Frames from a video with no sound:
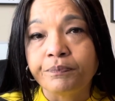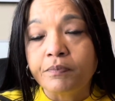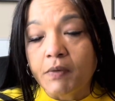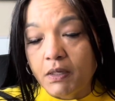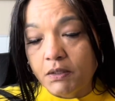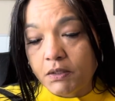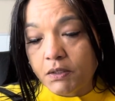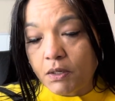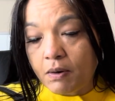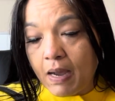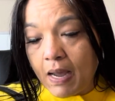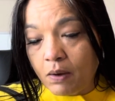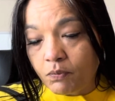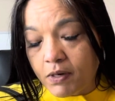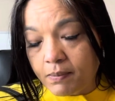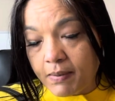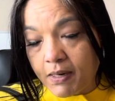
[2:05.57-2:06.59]
And so I
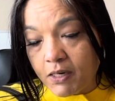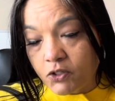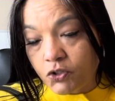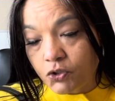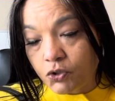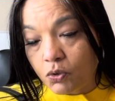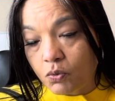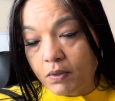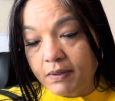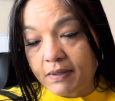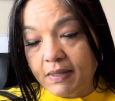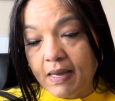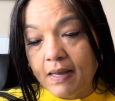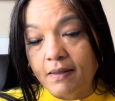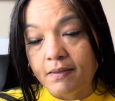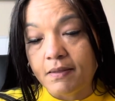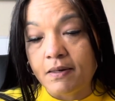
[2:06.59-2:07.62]
want to make sure
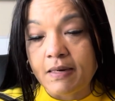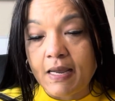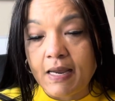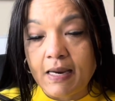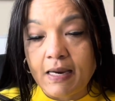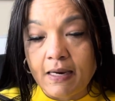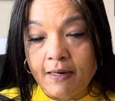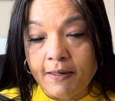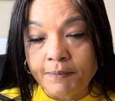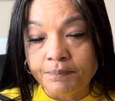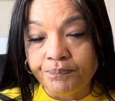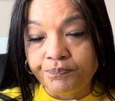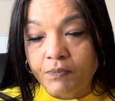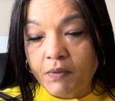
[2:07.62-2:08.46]
that the name,